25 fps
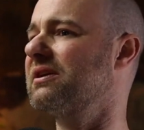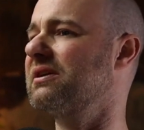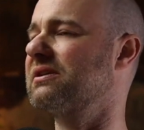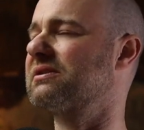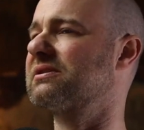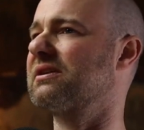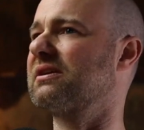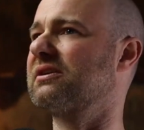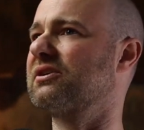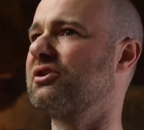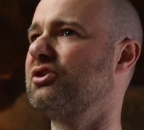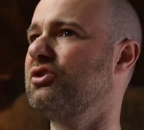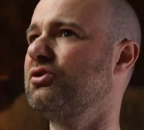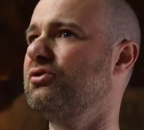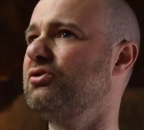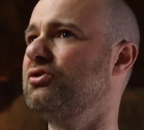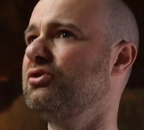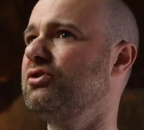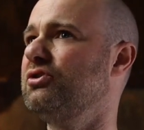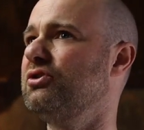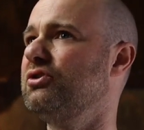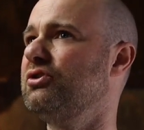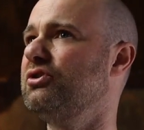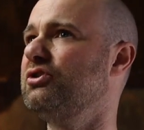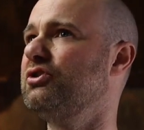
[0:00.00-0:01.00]
It's like
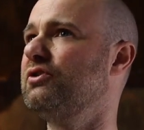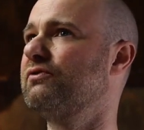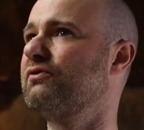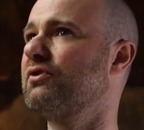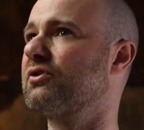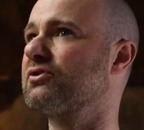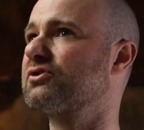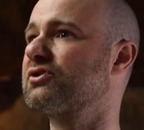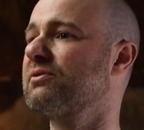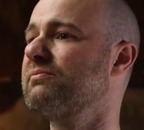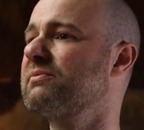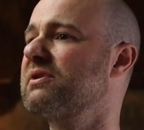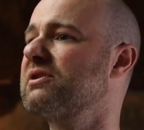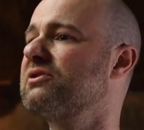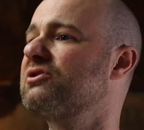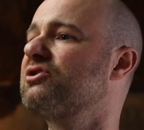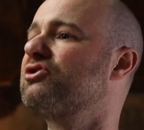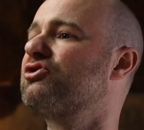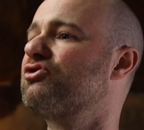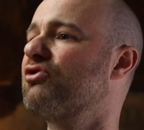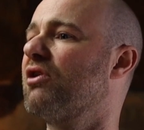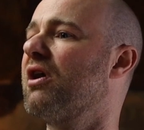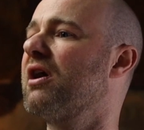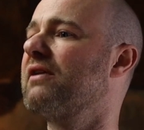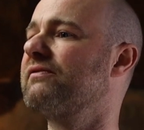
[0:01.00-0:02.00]
you've got something to
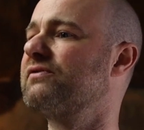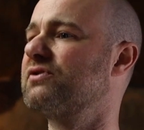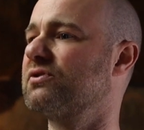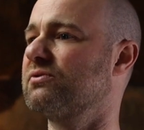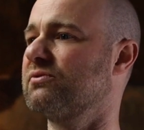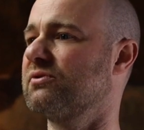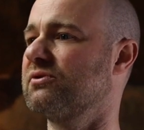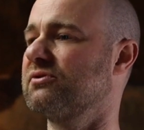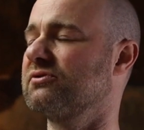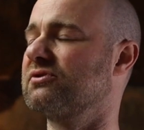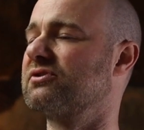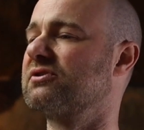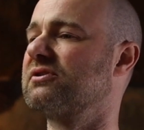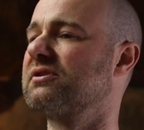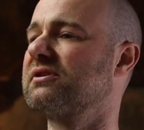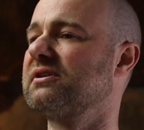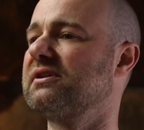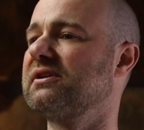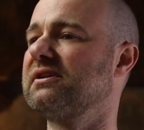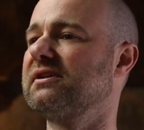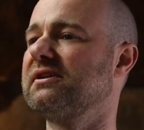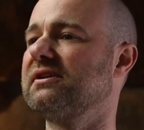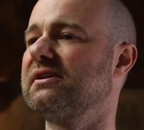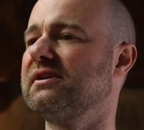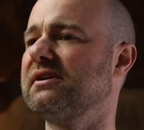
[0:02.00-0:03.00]
drive towards
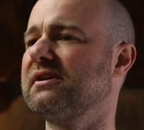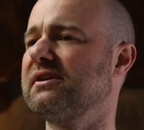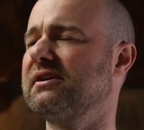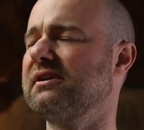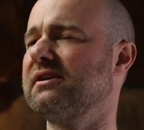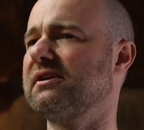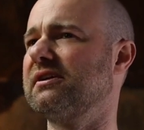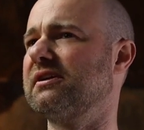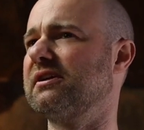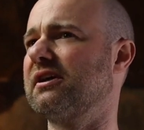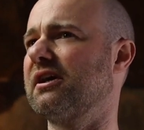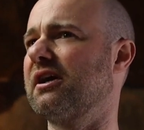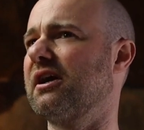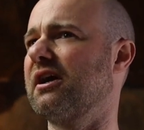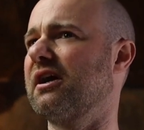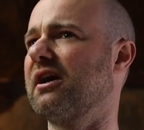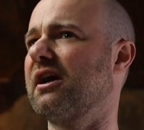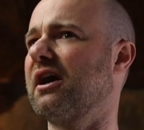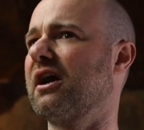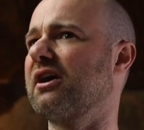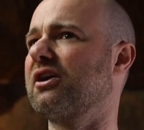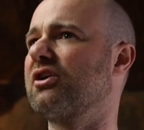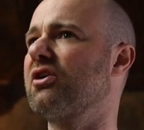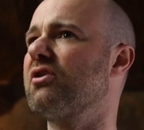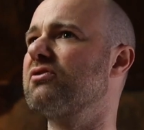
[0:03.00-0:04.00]

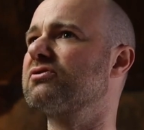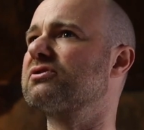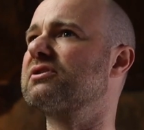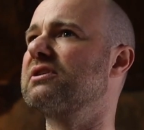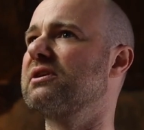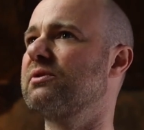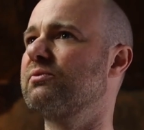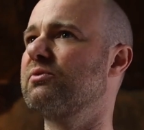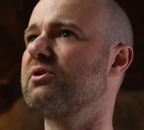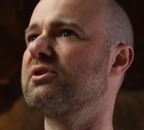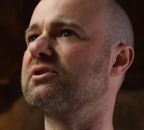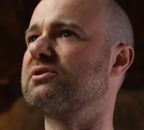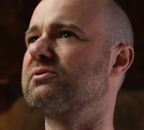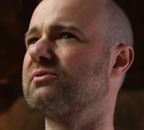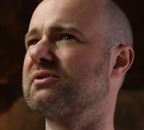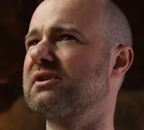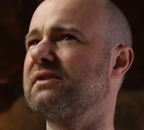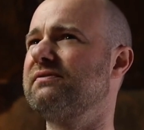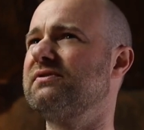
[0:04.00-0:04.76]
and constantly work towards.